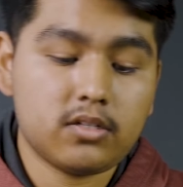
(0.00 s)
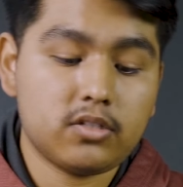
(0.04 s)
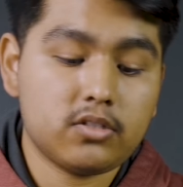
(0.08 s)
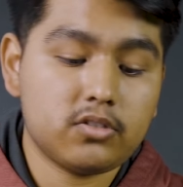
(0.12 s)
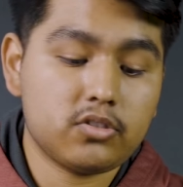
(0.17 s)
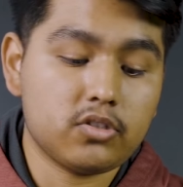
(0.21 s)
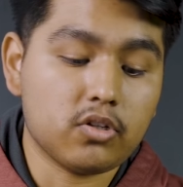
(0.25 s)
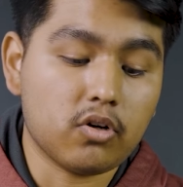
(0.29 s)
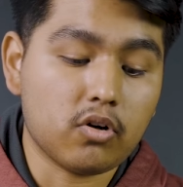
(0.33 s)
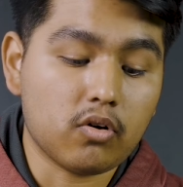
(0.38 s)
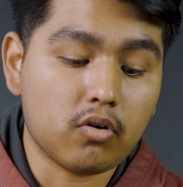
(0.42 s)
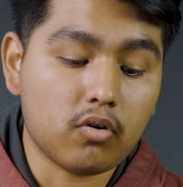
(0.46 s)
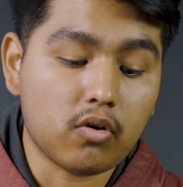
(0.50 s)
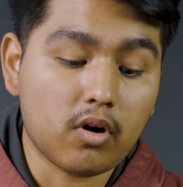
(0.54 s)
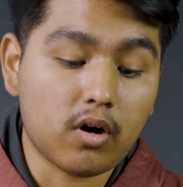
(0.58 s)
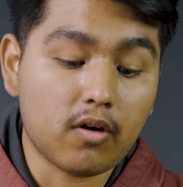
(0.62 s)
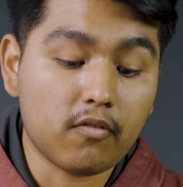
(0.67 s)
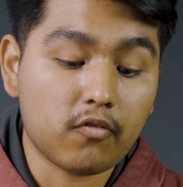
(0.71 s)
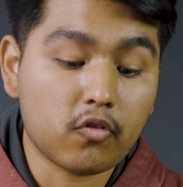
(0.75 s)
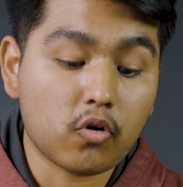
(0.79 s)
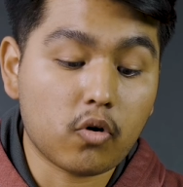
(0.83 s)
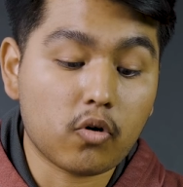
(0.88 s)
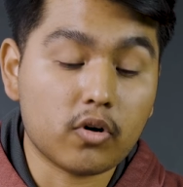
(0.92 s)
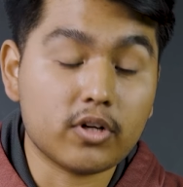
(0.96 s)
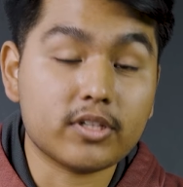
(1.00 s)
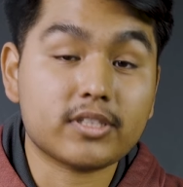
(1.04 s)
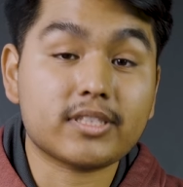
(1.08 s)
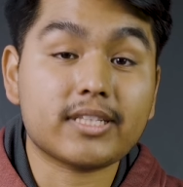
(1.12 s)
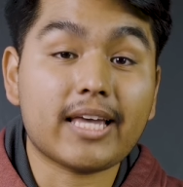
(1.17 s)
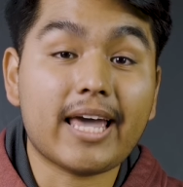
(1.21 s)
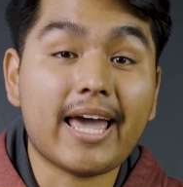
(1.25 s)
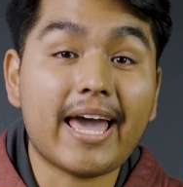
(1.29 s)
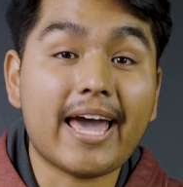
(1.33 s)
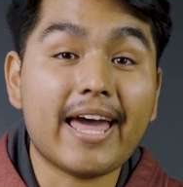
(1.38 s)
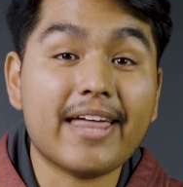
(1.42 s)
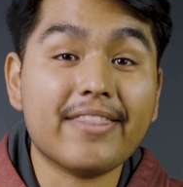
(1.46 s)
So of course,
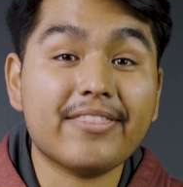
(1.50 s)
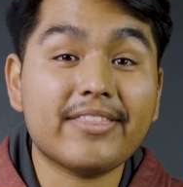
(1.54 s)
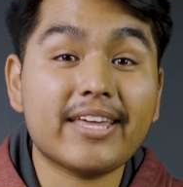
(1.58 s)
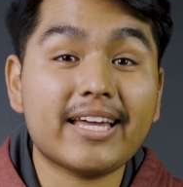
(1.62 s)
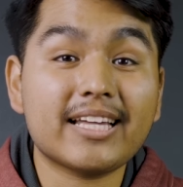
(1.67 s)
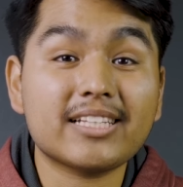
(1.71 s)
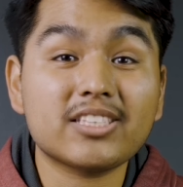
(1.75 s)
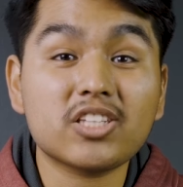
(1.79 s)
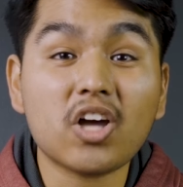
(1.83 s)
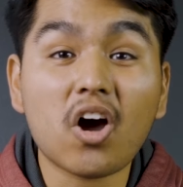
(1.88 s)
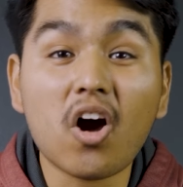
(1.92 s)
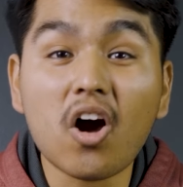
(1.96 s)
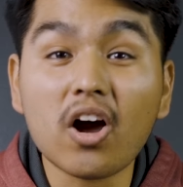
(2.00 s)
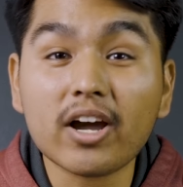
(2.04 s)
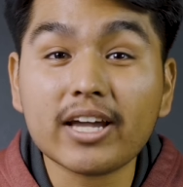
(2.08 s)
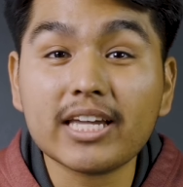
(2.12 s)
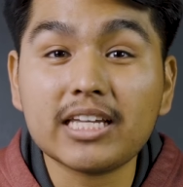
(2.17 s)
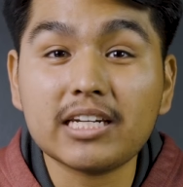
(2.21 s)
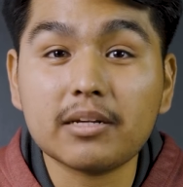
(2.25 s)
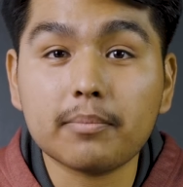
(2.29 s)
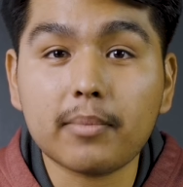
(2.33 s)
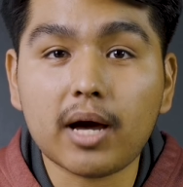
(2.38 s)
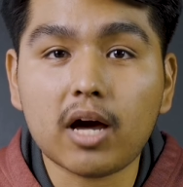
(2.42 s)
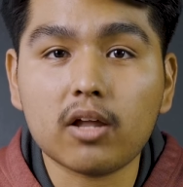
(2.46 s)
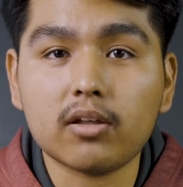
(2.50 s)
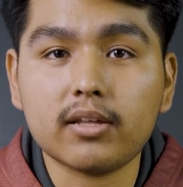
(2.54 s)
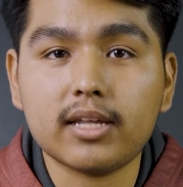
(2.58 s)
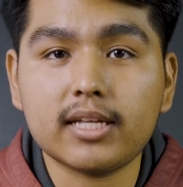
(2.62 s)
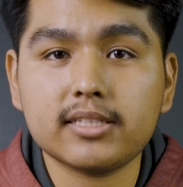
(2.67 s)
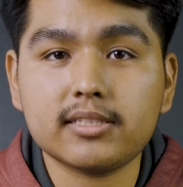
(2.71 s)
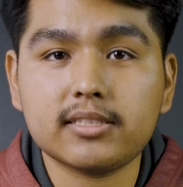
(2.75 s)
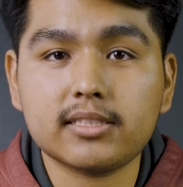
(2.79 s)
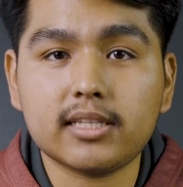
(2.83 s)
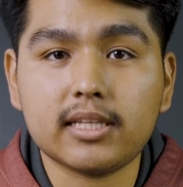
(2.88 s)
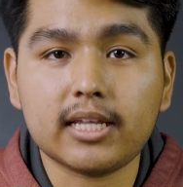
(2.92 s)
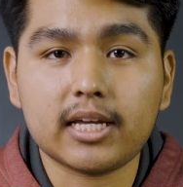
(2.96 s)
and then talking about
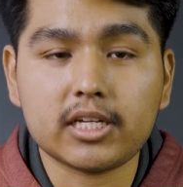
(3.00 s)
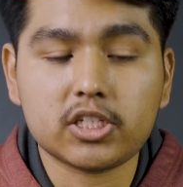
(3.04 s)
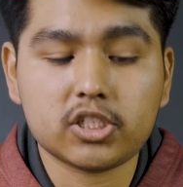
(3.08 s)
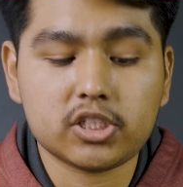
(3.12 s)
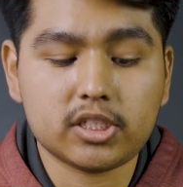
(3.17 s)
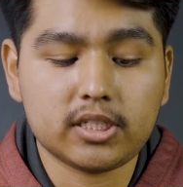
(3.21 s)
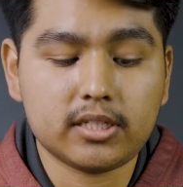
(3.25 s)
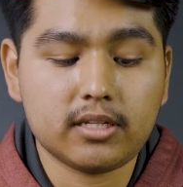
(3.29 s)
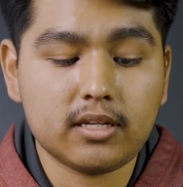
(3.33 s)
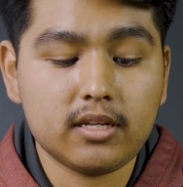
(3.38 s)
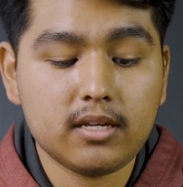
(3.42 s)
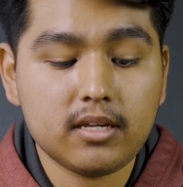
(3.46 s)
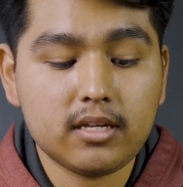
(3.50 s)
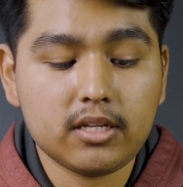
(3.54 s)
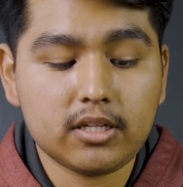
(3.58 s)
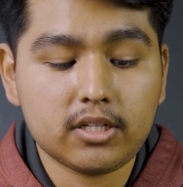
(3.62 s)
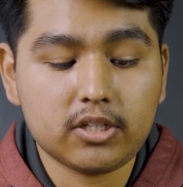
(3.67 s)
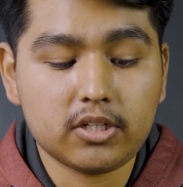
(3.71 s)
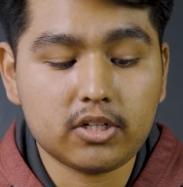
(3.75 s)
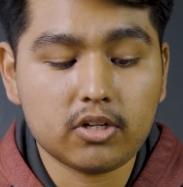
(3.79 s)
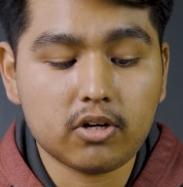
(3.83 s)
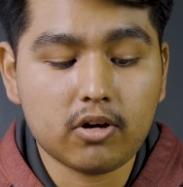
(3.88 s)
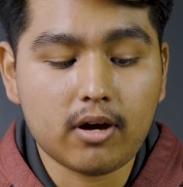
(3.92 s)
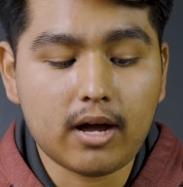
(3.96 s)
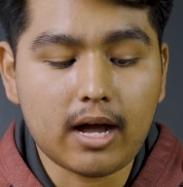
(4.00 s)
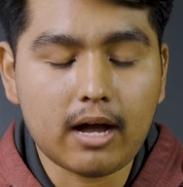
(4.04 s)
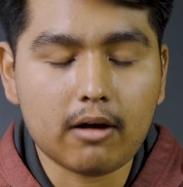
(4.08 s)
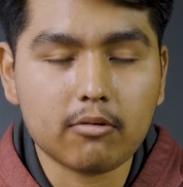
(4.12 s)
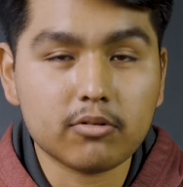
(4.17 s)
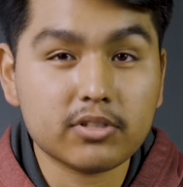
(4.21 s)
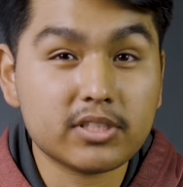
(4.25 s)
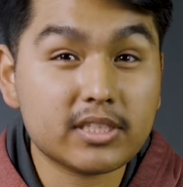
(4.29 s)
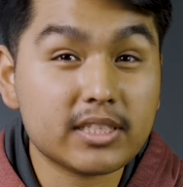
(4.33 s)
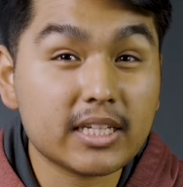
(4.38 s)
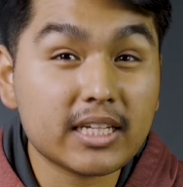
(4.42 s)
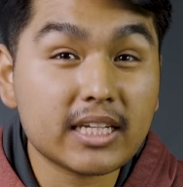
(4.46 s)
lens selection, you know, I
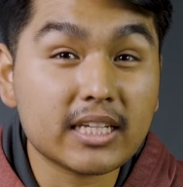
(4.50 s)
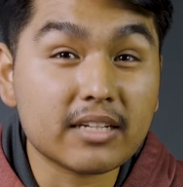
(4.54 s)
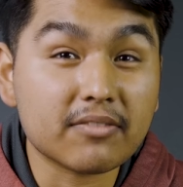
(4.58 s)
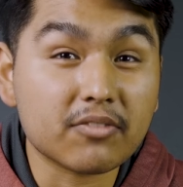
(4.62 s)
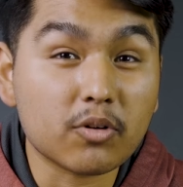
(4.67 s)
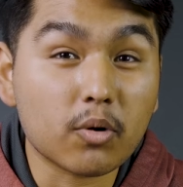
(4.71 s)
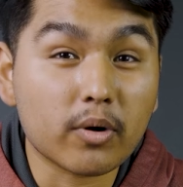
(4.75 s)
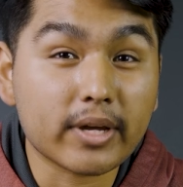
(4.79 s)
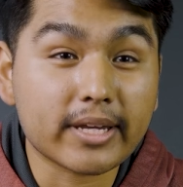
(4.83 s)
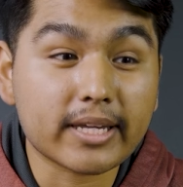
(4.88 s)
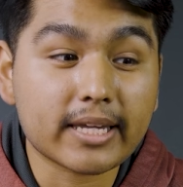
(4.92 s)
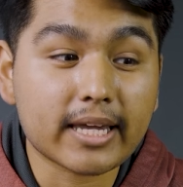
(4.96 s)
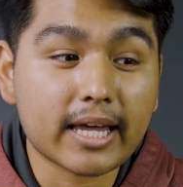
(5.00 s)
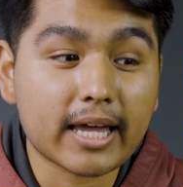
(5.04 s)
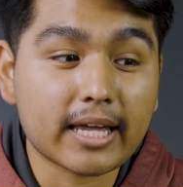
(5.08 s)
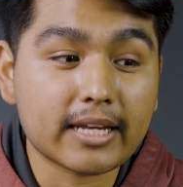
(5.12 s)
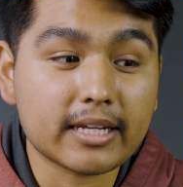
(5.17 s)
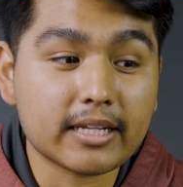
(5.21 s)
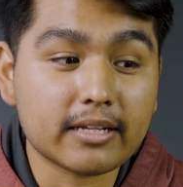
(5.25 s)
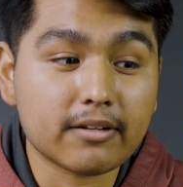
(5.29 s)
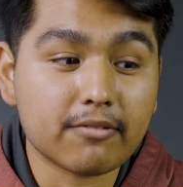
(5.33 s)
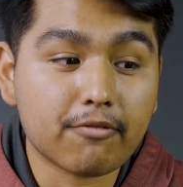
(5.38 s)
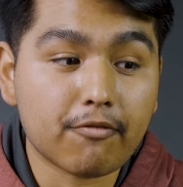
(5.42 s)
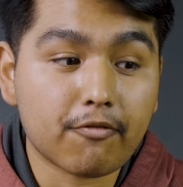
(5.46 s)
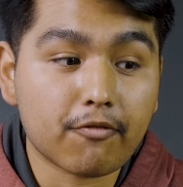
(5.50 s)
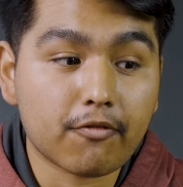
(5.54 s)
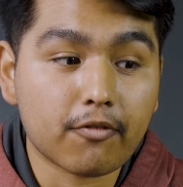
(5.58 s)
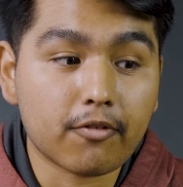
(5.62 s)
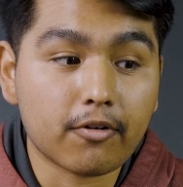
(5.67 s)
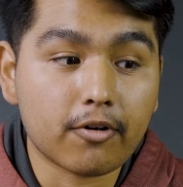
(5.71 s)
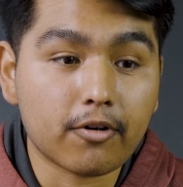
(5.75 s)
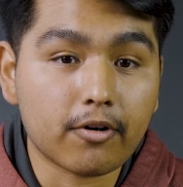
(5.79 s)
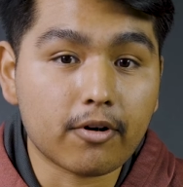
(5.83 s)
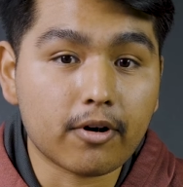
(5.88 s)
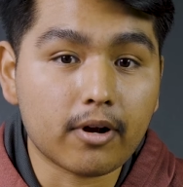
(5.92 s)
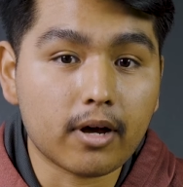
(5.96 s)
was thinking of going Canon
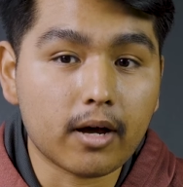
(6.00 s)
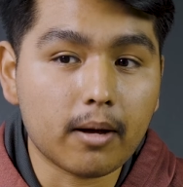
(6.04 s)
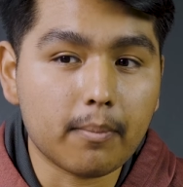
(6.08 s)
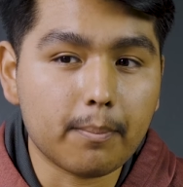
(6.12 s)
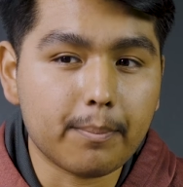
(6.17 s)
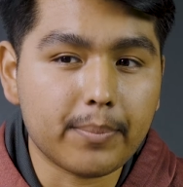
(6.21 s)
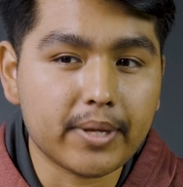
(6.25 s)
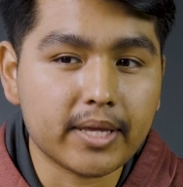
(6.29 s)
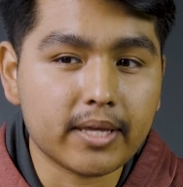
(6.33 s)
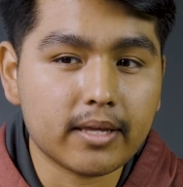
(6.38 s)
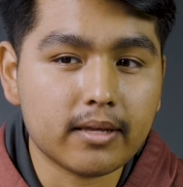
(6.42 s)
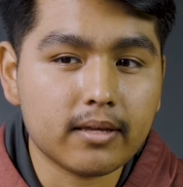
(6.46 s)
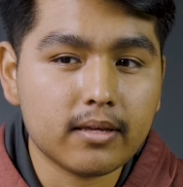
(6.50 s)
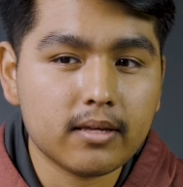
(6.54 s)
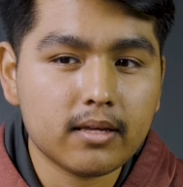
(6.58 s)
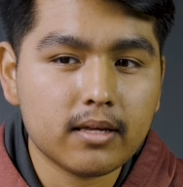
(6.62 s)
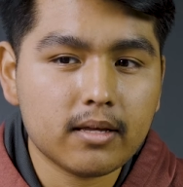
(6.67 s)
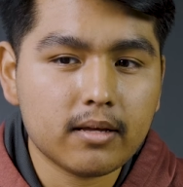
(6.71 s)
for a bit,